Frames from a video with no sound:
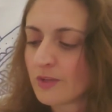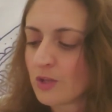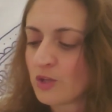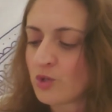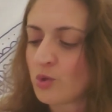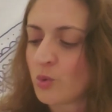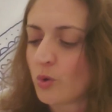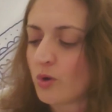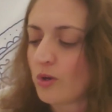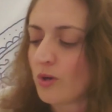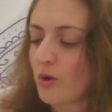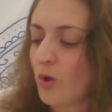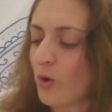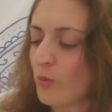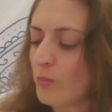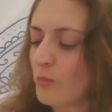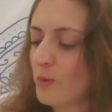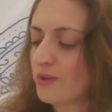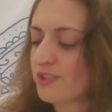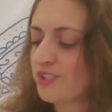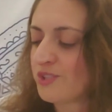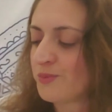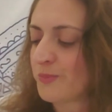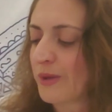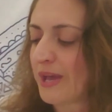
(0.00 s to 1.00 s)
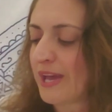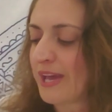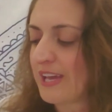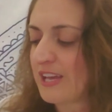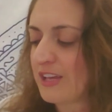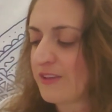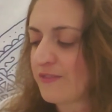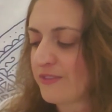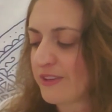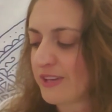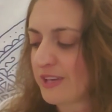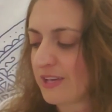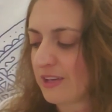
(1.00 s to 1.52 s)
you're almost
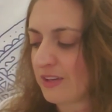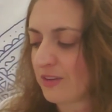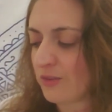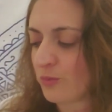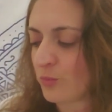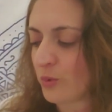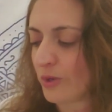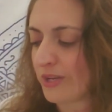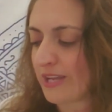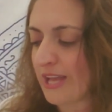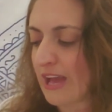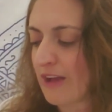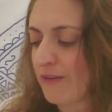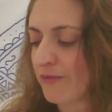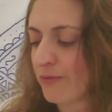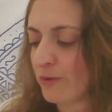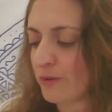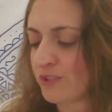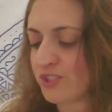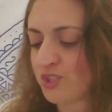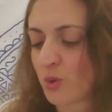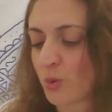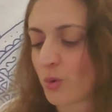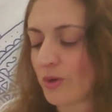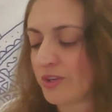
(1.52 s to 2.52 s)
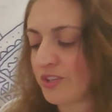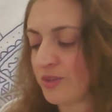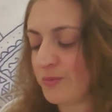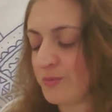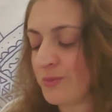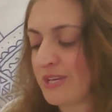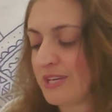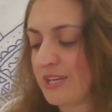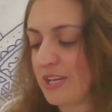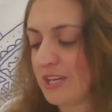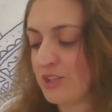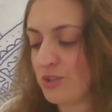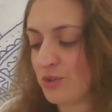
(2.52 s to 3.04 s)
paving whatever is going to
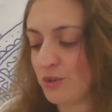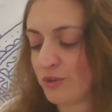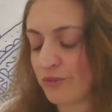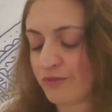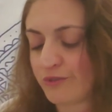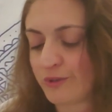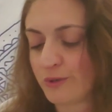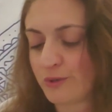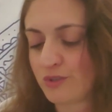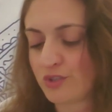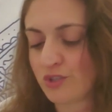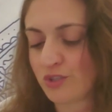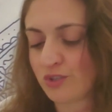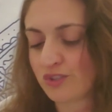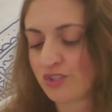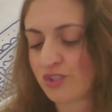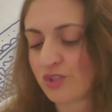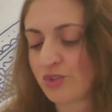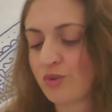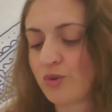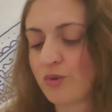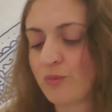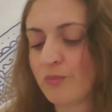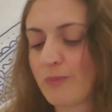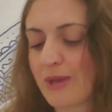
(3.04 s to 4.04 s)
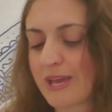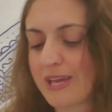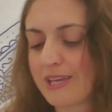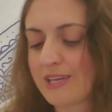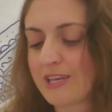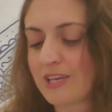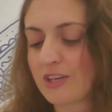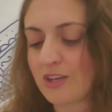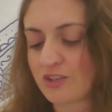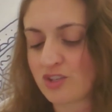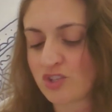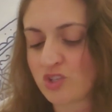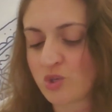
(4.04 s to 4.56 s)
be in your future. So you're
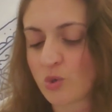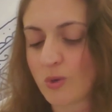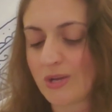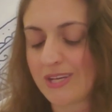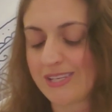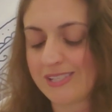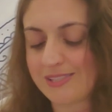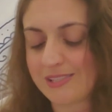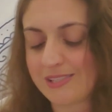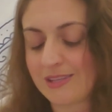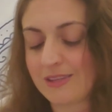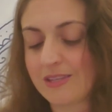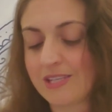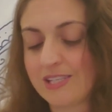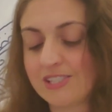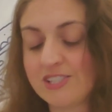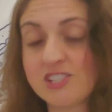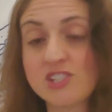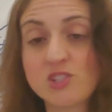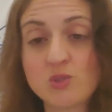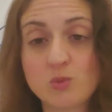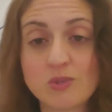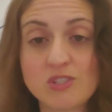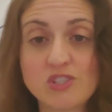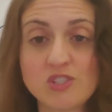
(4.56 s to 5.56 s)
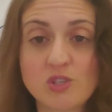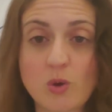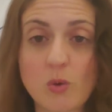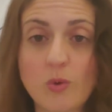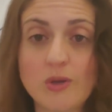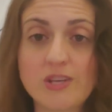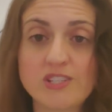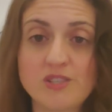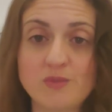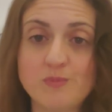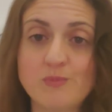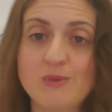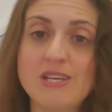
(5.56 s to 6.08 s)
making a choice that this is what's
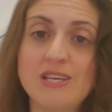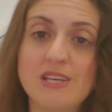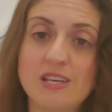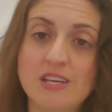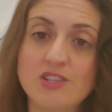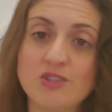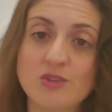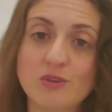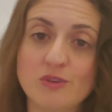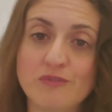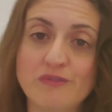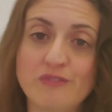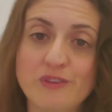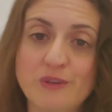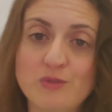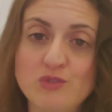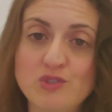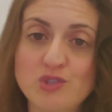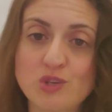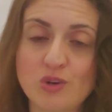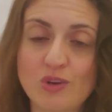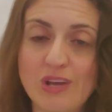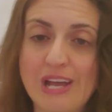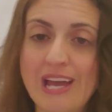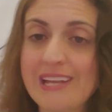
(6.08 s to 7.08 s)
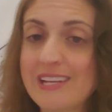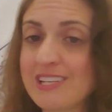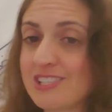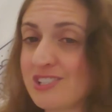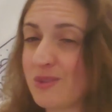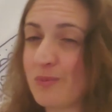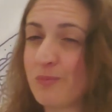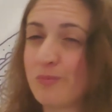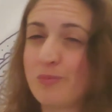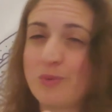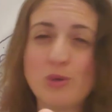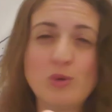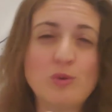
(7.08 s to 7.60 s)
going to be in your future. And it's
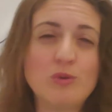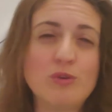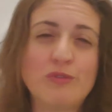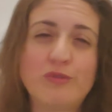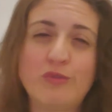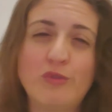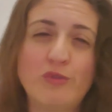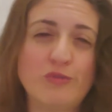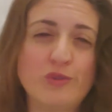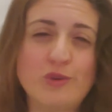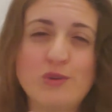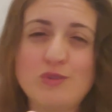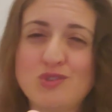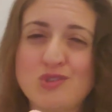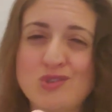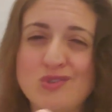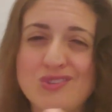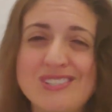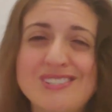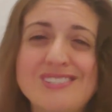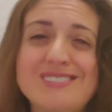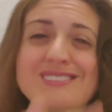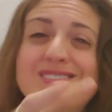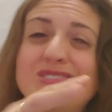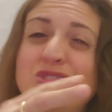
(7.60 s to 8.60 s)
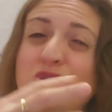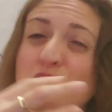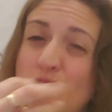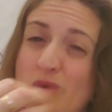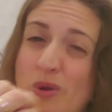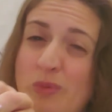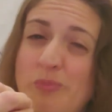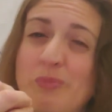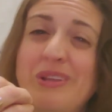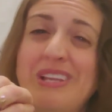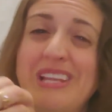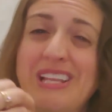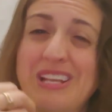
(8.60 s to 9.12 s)
a beautiful future. This is
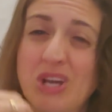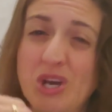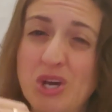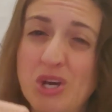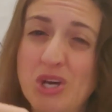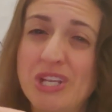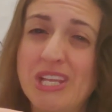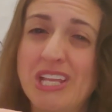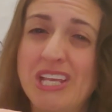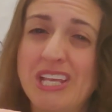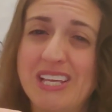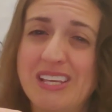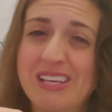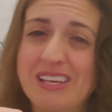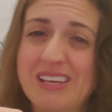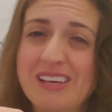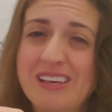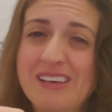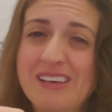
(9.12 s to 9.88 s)
dripping in honey.